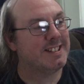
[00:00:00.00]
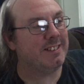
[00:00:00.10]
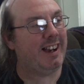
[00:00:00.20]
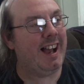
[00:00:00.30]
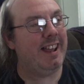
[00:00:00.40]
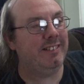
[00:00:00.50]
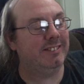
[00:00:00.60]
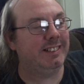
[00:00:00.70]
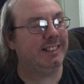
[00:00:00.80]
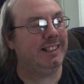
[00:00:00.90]
so I don't
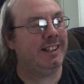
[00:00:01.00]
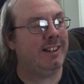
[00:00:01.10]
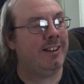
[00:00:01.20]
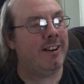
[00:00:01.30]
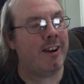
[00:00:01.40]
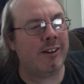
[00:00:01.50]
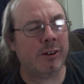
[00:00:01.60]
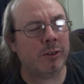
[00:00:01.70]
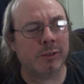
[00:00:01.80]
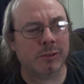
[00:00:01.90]
really
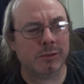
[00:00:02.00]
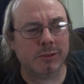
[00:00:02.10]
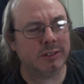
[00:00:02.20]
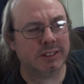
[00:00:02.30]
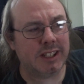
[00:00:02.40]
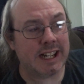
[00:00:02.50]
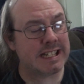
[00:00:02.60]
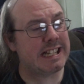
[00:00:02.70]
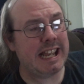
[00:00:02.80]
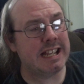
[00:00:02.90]
know. I
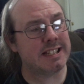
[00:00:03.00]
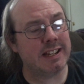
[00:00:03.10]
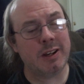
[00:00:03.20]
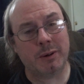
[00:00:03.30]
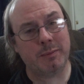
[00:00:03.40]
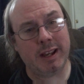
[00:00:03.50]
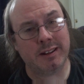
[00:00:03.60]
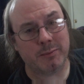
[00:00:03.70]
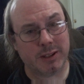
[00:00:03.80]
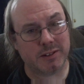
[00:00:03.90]
guess I can't say no to paying
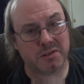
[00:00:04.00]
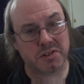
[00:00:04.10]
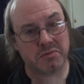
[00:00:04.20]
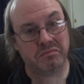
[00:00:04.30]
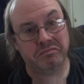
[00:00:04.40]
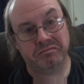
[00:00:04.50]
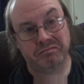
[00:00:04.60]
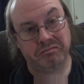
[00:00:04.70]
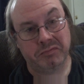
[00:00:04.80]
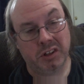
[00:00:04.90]
the bills.
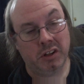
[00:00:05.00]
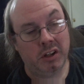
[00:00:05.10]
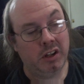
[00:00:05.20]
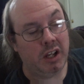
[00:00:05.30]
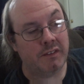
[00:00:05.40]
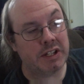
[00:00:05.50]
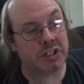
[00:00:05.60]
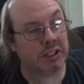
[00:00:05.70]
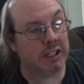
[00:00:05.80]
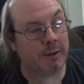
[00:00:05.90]

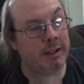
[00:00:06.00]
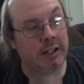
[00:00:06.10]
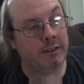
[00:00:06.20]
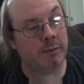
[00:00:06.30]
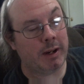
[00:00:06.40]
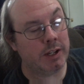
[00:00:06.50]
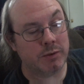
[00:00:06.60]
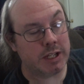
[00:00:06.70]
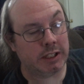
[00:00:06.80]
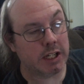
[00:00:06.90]
Eventually, I mean, even my
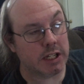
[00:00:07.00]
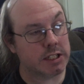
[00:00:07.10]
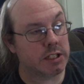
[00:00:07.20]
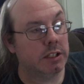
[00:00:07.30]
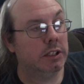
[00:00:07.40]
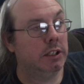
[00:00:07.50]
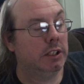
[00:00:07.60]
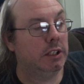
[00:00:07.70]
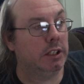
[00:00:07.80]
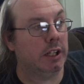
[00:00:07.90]
utilities,
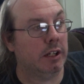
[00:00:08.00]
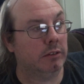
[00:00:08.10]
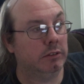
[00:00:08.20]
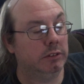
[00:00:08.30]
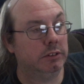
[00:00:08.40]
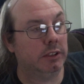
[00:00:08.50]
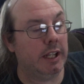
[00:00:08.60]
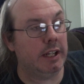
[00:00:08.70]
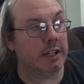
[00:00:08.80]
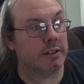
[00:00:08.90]
you know,
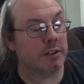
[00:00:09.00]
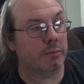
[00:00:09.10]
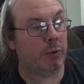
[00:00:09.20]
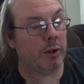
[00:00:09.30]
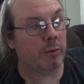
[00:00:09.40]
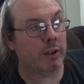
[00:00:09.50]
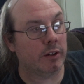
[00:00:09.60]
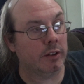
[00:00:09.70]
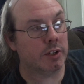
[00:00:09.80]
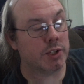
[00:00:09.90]
they get to the point where
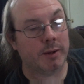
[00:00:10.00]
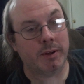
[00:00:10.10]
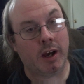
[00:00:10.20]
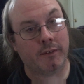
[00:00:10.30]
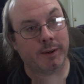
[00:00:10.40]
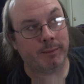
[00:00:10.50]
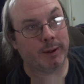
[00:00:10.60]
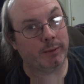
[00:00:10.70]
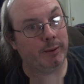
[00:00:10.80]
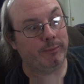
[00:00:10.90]
they're going to shut me off, and I'm
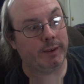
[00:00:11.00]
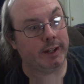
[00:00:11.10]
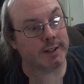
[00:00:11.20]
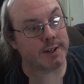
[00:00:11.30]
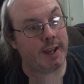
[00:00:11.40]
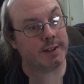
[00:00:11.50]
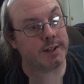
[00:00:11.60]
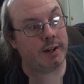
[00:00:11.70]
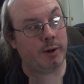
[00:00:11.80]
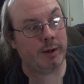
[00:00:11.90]
like, well, I guess I can't
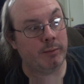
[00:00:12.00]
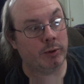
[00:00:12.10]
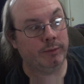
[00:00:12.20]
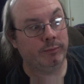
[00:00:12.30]
say no anymore.